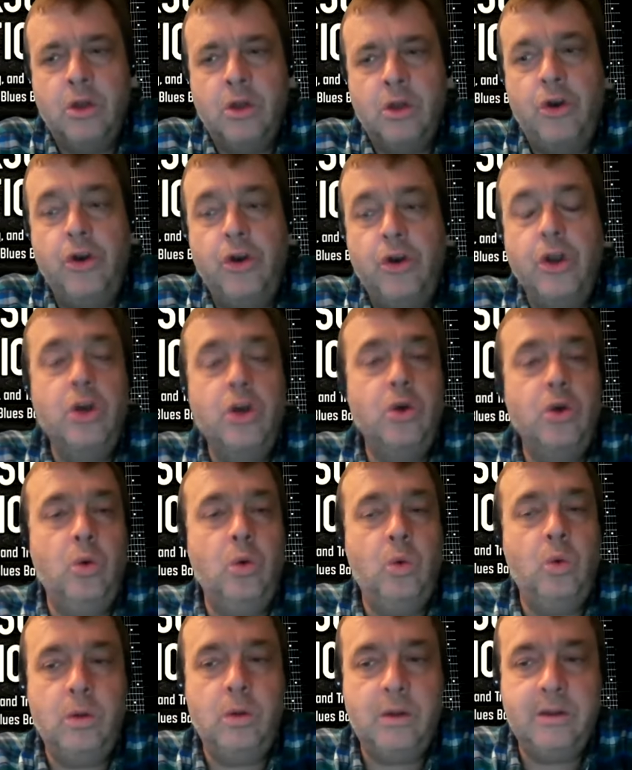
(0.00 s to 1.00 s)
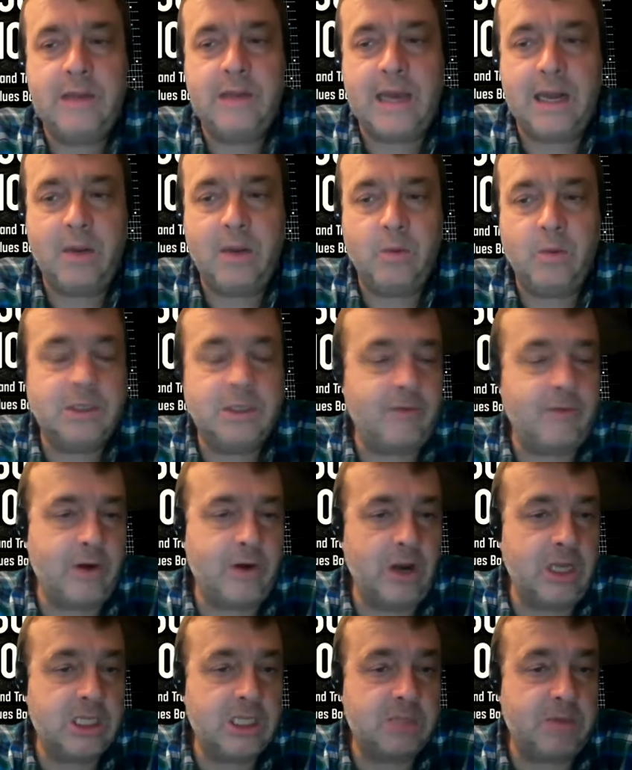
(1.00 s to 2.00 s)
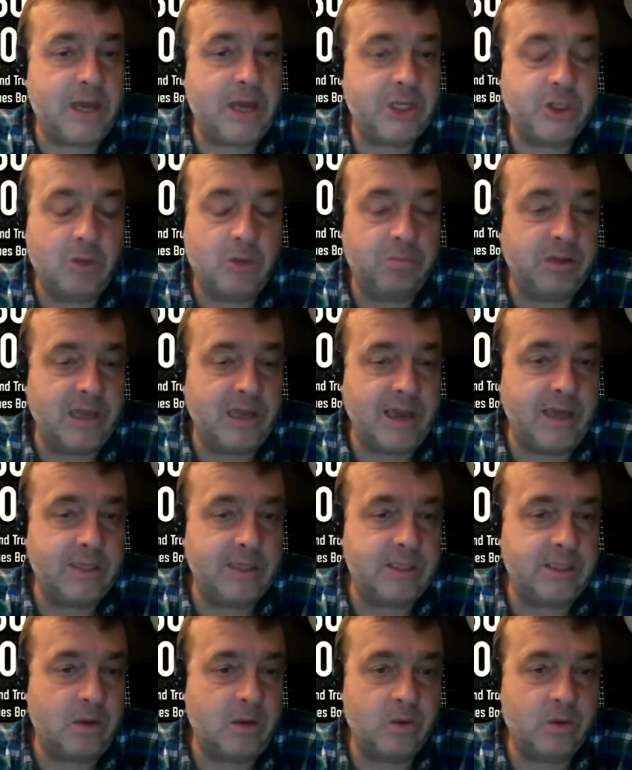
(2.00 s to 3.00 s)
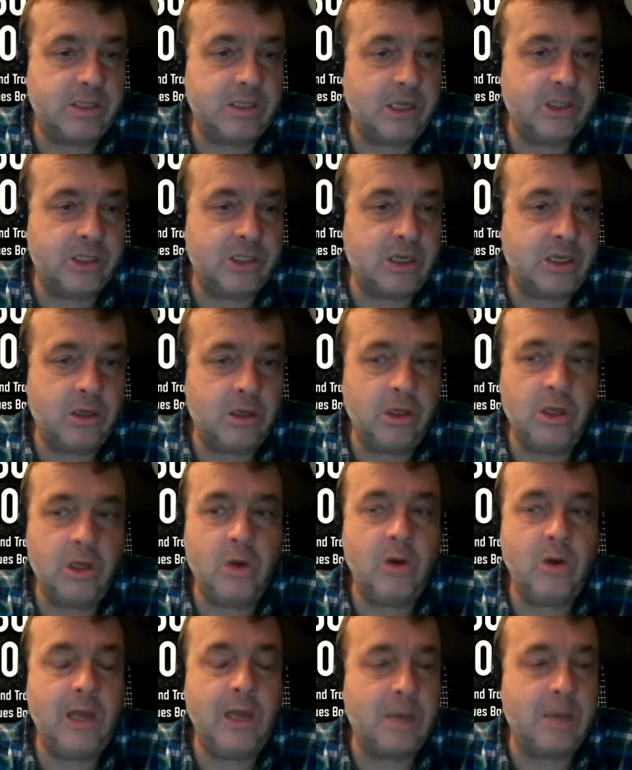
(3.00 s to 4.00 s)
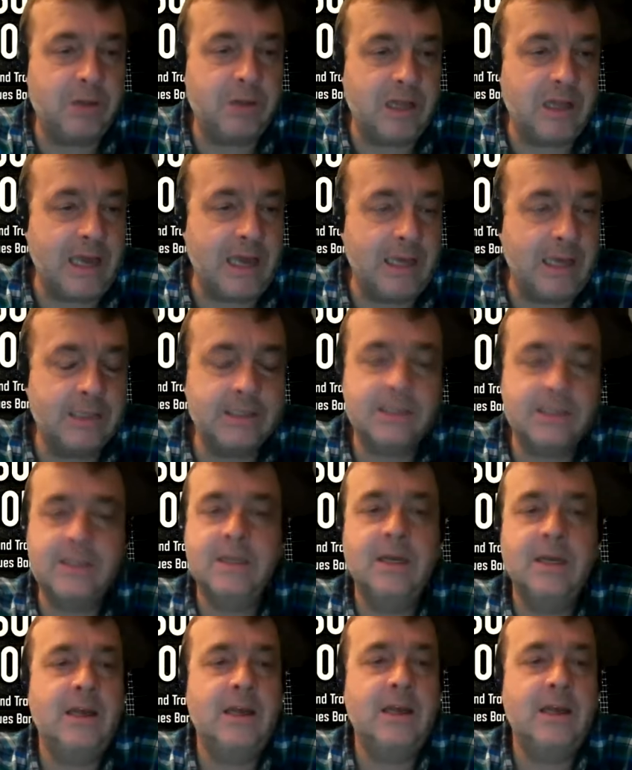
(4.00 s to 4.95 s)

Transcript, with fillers: knew that it was a very special place, that it was such a unique place,